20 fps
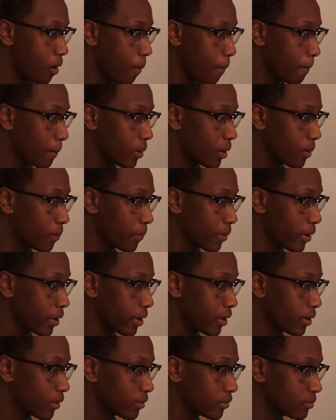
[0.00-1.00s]
but
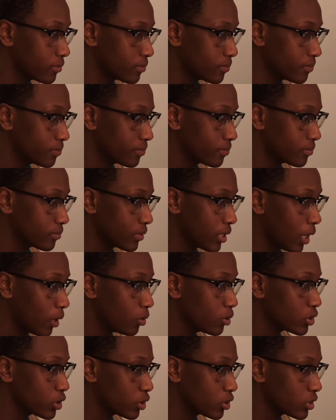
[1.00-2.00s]
man, how was
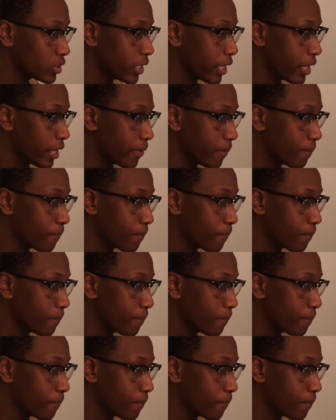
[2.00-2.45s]
yours day?